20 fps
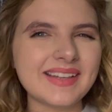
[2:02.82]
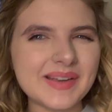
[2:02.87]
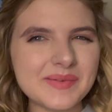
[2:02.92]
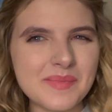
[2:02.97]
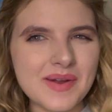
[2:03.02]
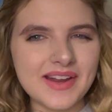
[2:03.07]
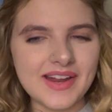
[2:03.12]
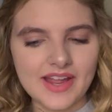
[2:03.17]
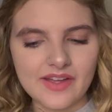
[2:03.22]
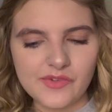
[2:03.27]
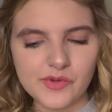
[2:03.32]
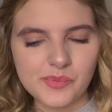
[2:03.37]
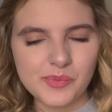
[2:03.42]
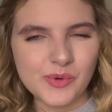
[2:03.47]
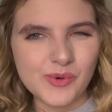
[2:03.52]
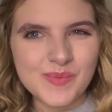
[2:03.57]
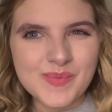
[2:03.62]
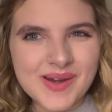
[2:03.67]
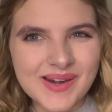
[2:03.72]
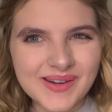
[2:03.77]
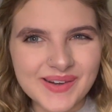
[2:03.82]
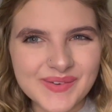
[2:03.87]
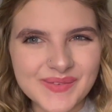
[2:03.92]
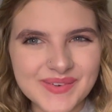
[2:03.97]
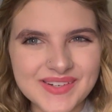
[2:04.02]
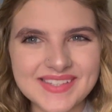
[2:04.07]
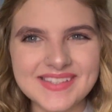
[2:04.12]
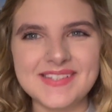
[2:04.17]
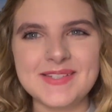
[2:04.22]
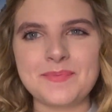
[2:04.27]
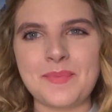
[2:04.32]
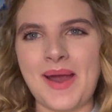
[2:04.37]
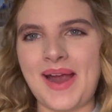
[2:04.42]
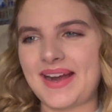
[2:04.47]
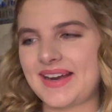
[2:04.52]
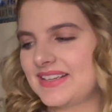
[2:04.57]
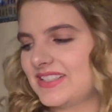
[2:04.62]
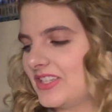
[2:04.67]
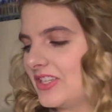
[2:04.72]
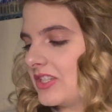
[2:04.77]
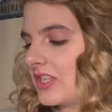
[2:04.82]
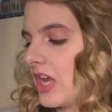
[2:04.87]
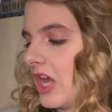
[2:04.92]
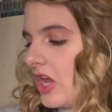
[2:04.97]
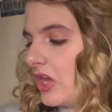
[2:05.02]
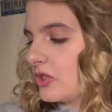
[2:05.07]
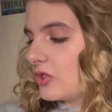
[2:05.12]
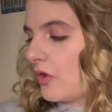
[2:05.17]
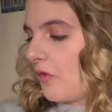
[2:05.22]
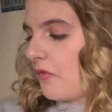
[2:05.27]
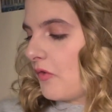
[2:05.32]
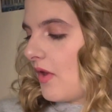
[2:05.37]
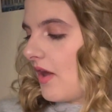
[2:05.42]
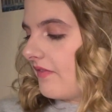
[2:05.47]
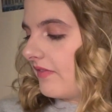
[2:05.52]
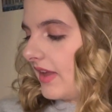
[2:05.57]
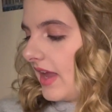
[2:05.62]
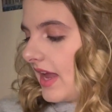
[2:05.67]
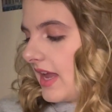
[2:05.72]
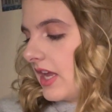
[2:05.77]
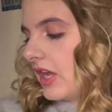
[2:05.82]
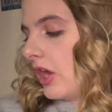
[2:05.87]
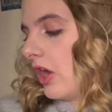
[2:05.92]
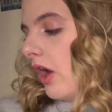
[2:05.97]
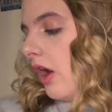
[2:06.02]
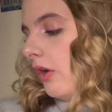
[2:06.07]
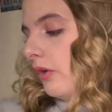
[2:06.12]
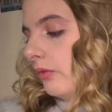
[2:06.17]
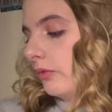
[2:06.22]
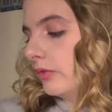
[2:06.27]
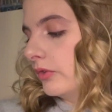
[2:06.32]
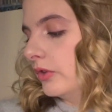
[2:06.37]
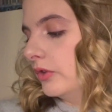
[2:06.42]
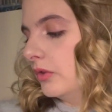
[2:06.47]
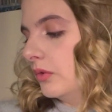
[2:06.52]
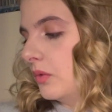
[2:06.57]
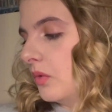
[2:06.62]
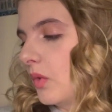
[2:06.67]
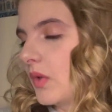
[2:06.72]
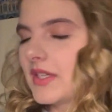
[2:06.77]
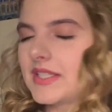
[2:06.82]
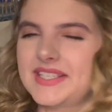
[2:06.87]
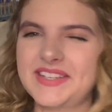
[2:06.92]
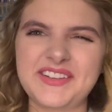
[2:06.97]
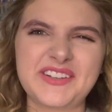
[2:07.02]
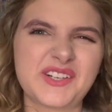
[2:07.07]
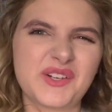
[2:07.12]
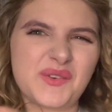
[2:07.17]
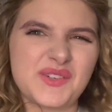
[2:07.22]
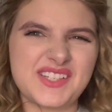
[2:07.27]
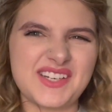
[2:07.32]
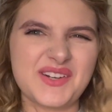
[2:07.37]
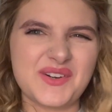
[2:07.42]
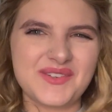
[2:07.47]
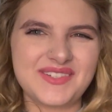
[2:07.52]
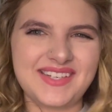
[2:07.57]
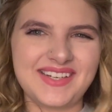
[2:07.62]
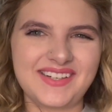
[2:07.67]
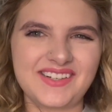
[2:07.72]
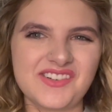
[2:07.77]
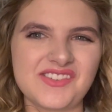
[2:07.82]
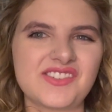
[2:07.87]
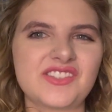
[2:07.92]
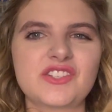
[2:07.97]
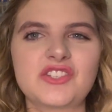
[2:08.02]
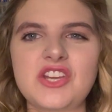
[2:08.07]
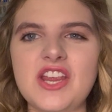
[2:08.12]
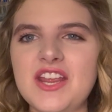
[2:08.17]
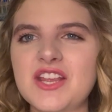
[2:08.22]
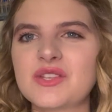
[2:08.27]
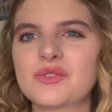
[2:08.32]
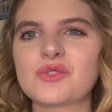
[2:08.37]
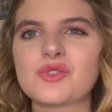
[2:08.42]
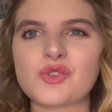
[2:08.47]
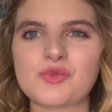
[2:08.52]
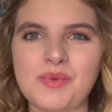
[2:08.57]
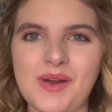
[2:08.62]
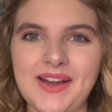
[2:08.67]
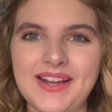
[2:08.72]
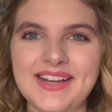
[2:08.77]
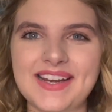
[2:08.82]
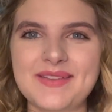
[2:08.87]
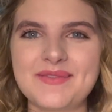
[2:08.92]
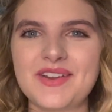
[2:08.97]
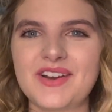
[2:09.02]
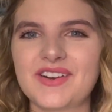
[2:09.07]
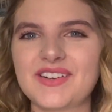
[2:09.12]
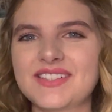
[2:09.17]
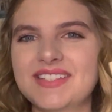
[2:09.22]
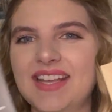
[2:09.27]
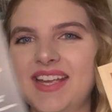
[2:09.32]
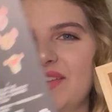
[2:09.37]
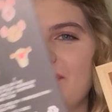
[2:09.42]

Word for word: I might have a Pooh Bear in one of these packages. So if you have Kanga, Roo, or Tigger, which I know Tigger is the chase, which is probably going to be hard to get